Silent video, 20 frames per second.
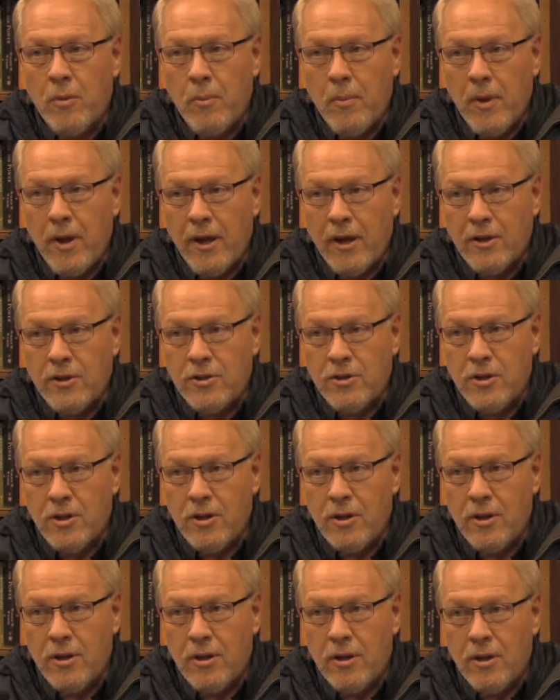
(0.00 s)
mixed.
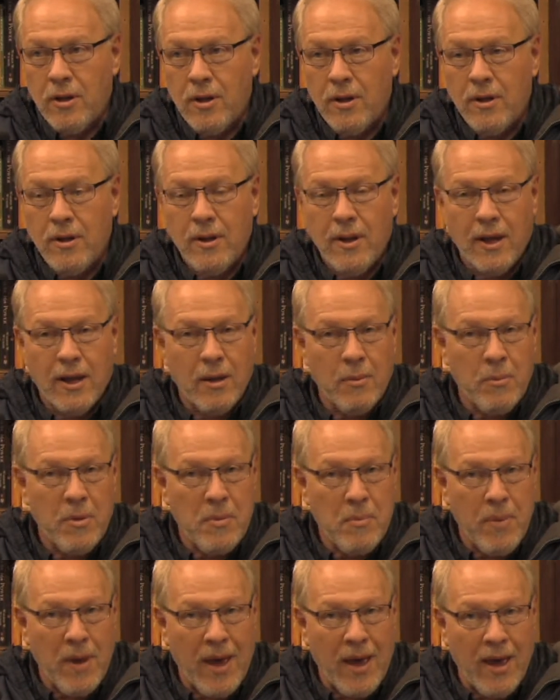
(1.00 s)
They can be
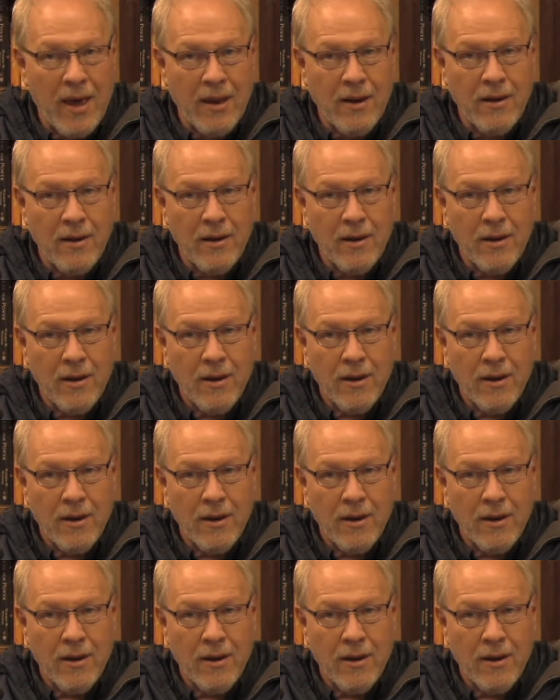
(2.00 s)
bad,